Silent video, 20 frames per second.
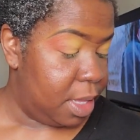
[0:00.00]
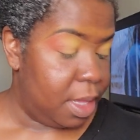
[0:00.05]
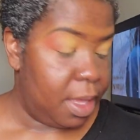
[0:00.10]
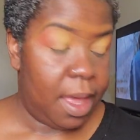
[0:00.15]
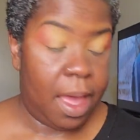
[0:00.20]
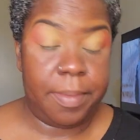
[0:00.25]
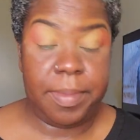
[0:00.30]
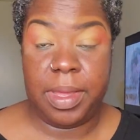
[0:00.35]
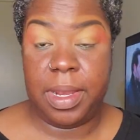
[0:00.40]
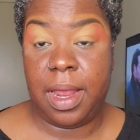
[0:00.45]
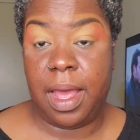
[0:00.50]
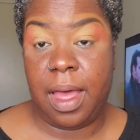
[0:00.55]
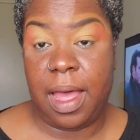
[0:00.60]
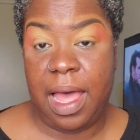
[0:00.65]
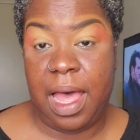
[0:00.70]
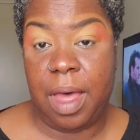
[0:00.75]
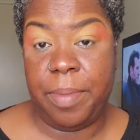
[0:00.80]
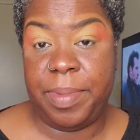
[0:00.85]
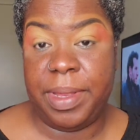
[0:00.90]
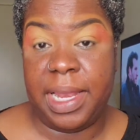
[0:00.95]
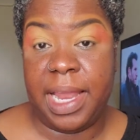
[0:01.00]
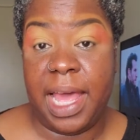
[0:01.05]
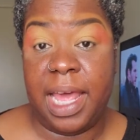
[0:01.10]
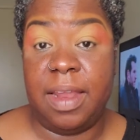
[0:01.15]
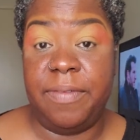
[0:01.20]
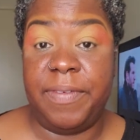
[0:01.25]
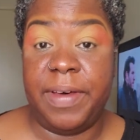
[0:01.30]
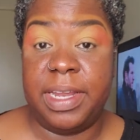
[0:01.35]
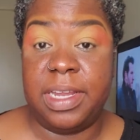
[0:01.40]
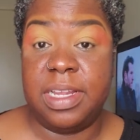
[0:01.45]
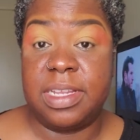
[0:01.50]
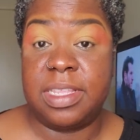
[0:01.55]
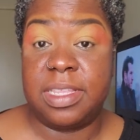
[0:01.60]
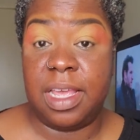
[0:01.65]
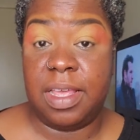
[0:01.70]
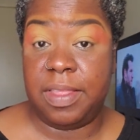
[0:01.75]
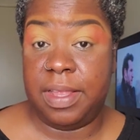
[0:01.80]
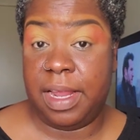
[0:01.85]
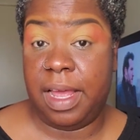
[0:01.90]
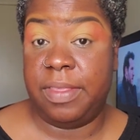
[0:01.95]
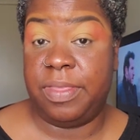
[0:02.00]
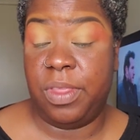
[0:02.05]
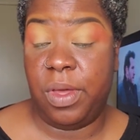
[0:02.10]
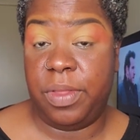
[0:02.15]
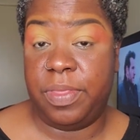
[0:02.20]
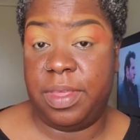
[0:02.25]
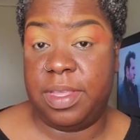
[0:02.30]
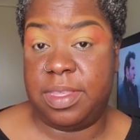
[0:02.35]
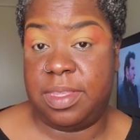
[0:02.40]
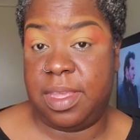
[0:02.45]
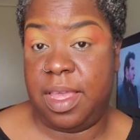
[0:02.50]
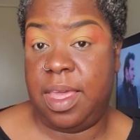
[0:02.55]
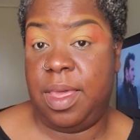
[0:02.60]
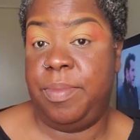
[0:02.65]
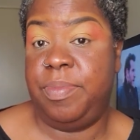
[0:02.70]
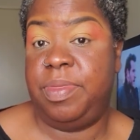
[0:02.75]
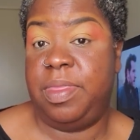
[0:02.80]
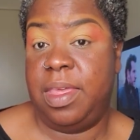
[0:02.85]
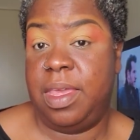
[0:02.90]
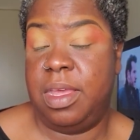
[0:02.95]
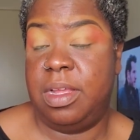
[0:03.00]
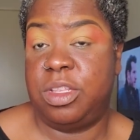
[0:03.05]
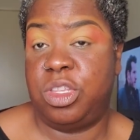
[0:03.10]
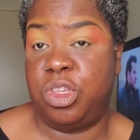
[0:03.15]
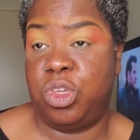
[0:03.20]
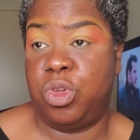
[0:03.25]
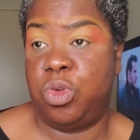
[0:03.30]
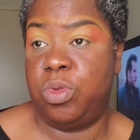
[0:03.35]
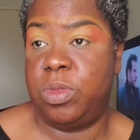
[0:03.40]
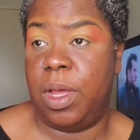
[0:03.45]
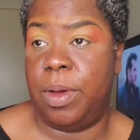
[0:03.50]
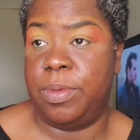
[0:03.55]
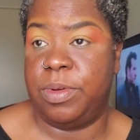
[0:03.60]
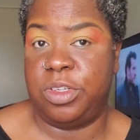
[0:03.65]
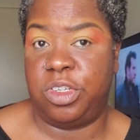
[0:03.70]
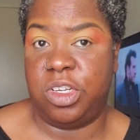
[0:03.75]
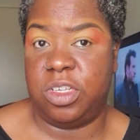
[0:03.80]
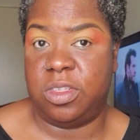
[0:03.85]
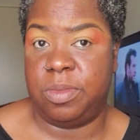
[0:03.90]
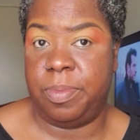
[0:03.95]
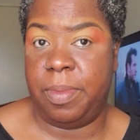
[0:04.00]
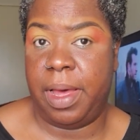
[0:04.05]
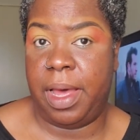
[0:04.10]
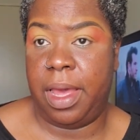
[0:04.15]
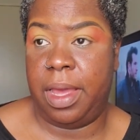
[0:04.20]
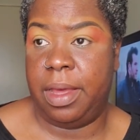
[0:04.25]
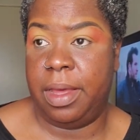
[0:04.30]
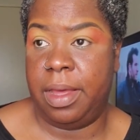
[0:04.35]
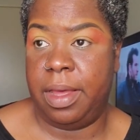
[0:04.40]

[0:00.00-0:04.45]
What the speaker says: I mean, I'll be lying if I didn't say that I thought the same thing too. That was just my